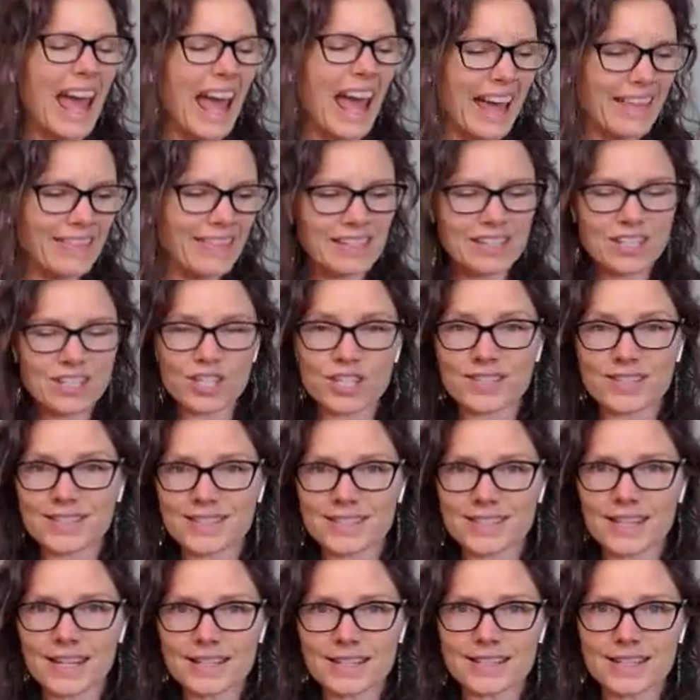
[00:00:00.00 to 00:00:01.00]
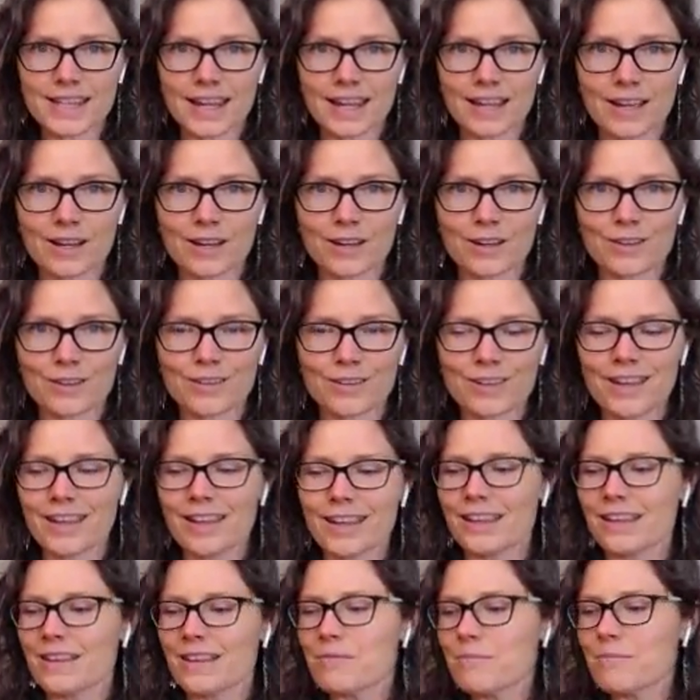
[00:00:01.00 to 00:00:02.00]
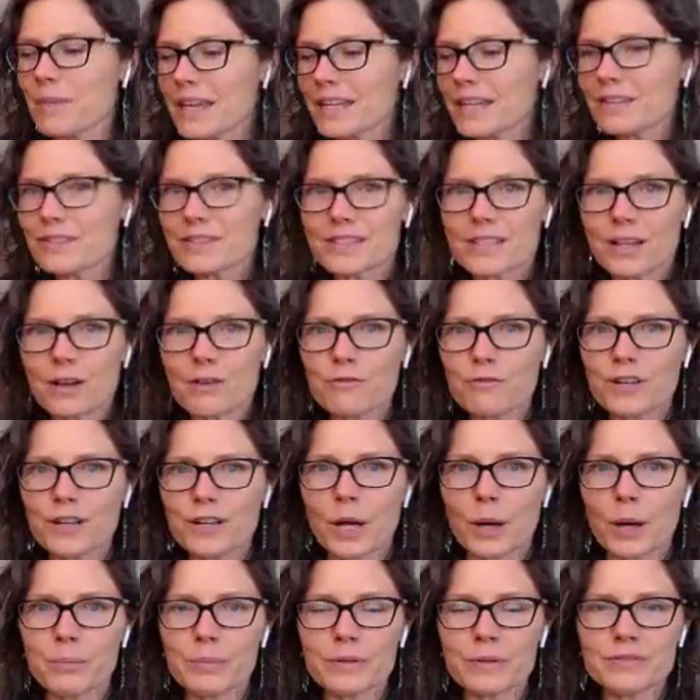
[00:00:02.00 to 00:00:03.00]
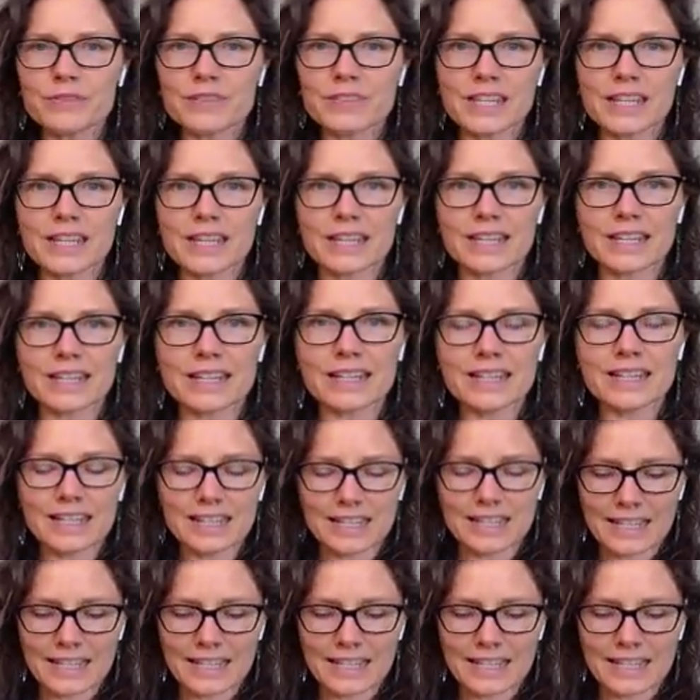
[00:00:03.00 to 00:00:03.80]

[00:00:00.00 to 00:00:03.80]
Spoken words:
And then just sit down, make yourself a cup of tea.